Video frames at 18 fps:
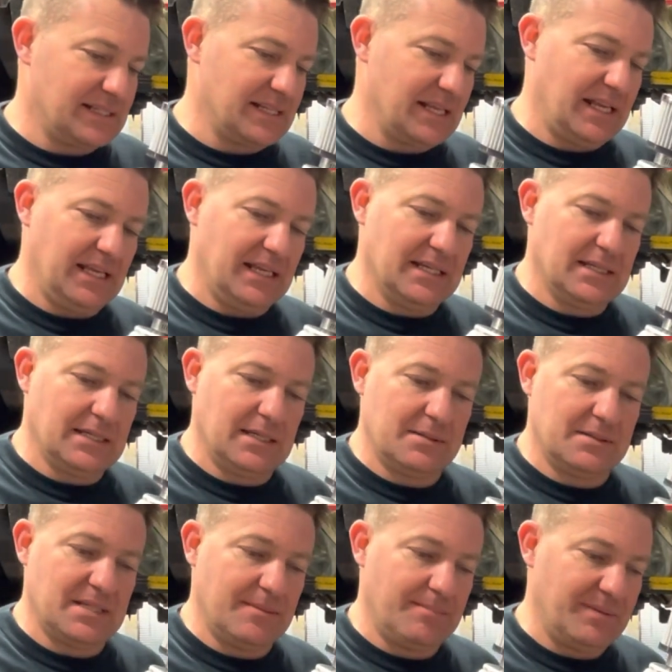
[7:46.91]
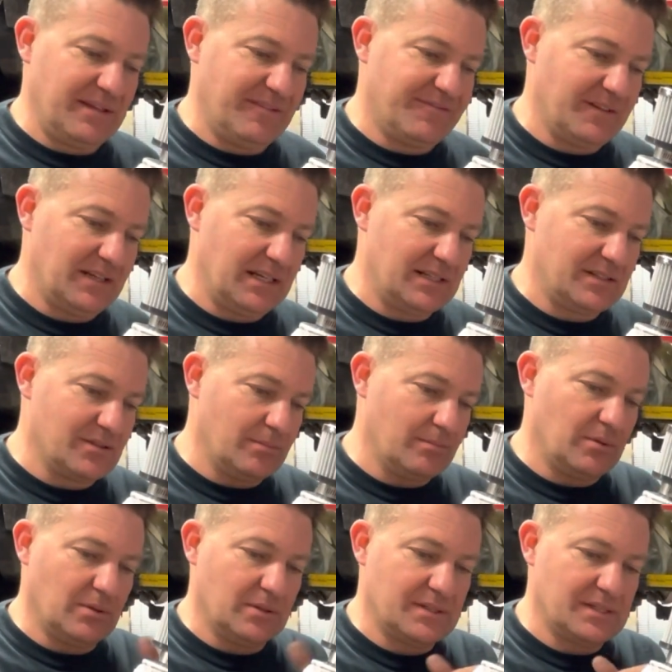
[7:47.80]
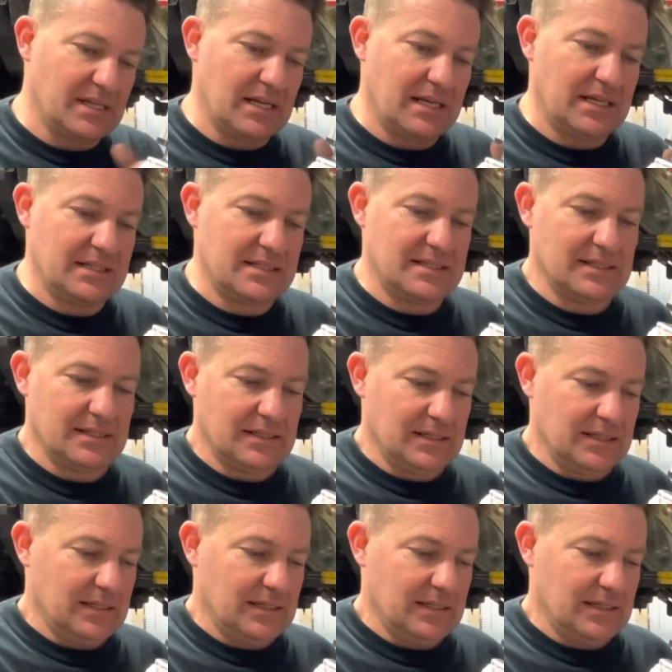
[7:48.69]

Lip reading: AN MTP fittings on both sides.